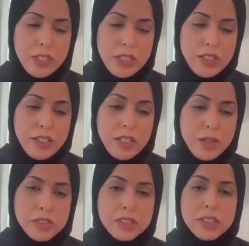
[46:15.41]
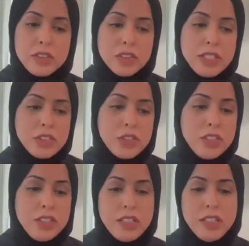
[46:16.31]
I want to thank Amnesty
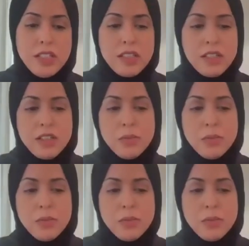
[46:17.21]
International and